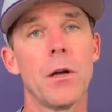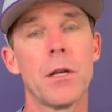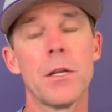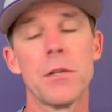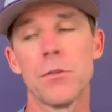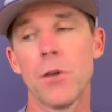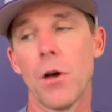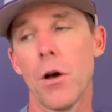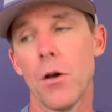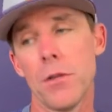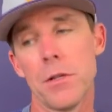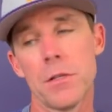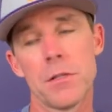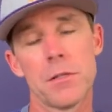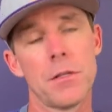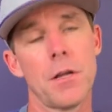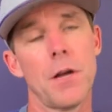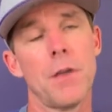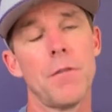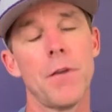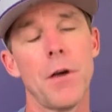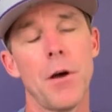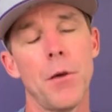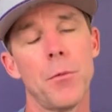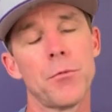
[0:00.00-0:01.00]
because all this
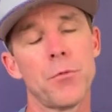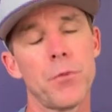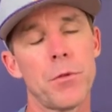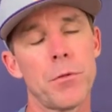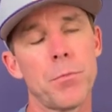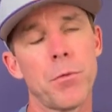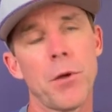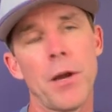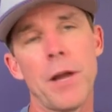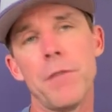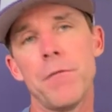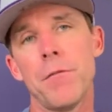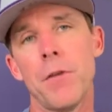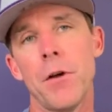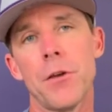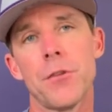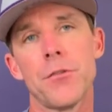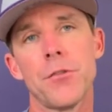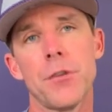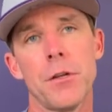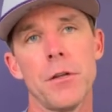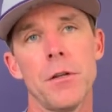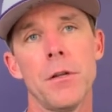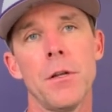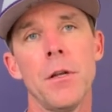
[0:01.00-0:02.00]
stuff helps with brain
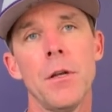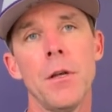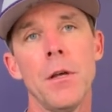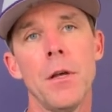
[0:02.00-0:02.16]
function